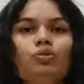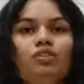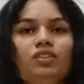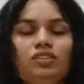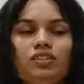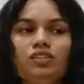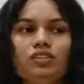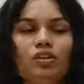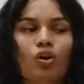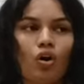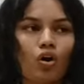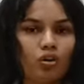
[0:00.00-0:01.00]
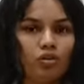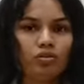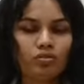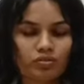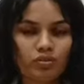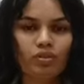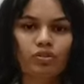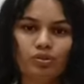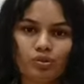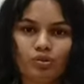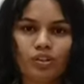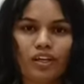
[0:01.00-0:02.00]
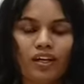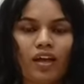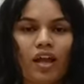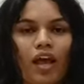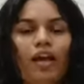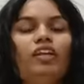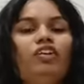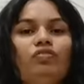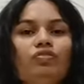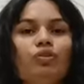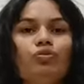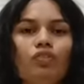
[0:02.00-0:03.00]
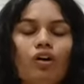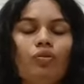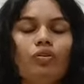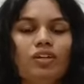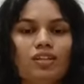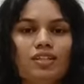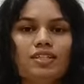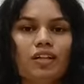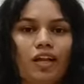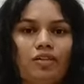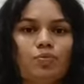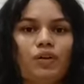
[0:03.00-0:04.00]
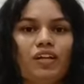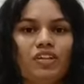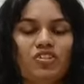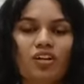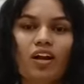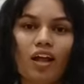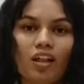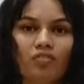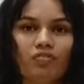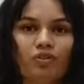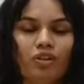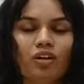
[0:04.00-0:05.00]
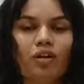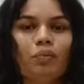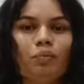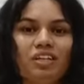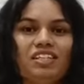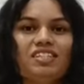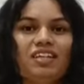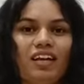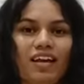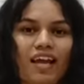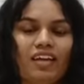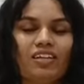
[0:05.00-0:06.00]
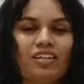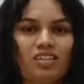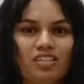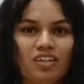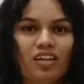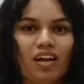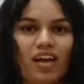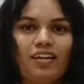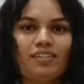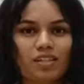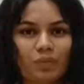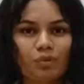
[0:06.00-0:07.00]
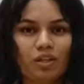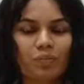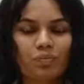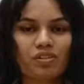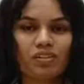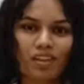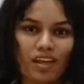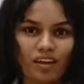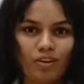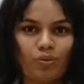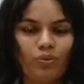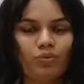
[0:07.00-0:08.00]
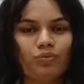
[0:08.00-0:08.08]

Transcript: this is all for the today, and if you found this explanation helpful, please like, share, and subscribe. Thank you.